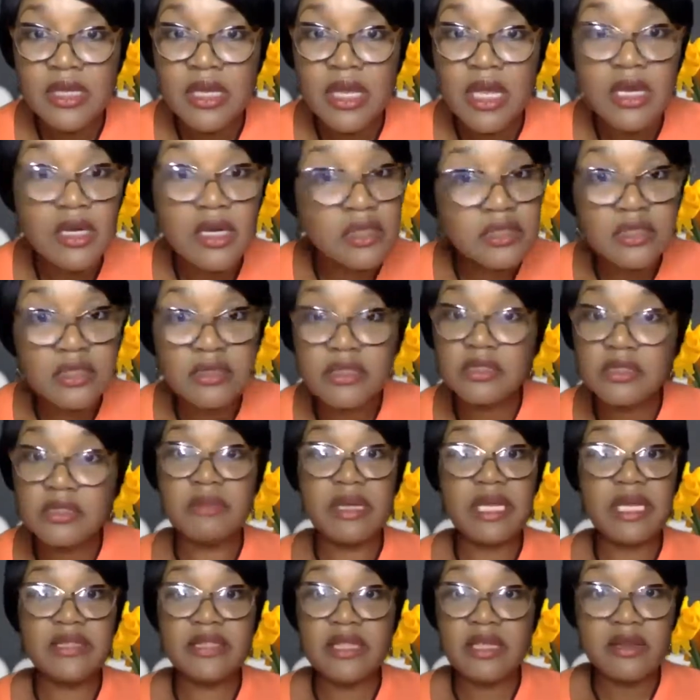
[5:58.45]
And also to the
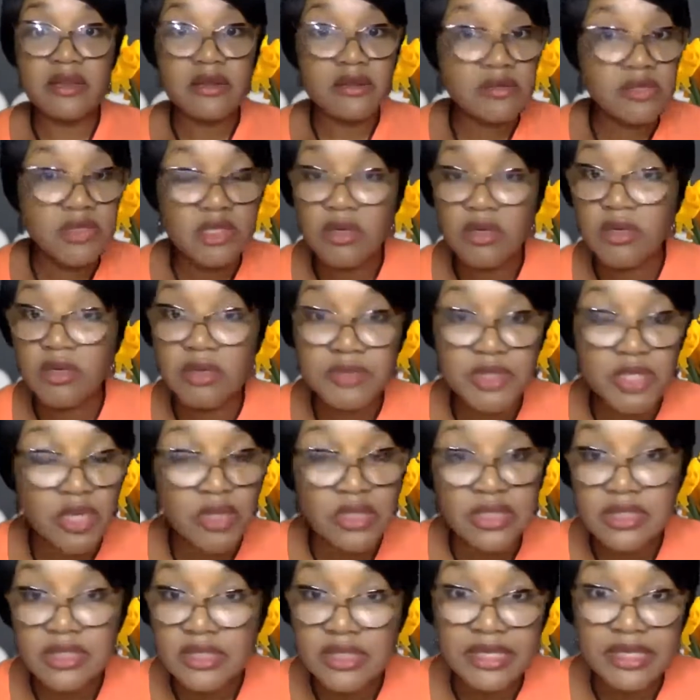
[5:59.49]
men there, you know, I'm
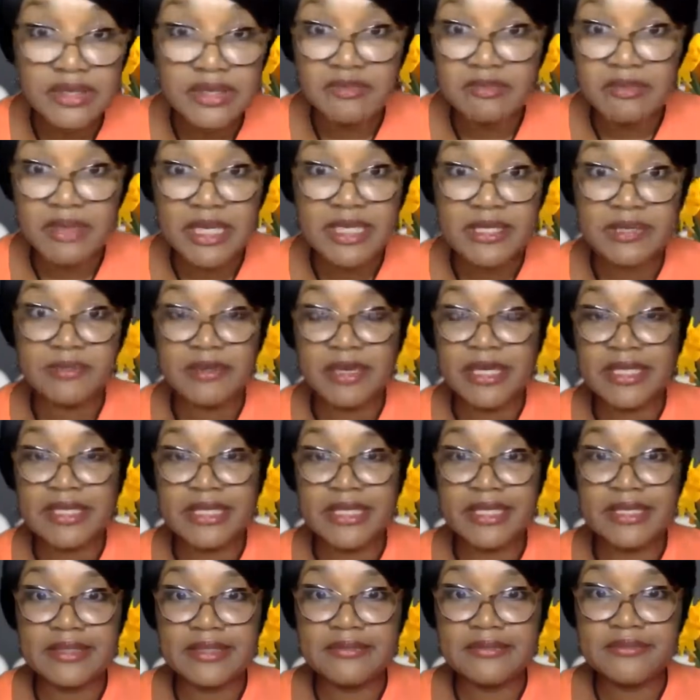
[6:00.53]
talking to everybody right now.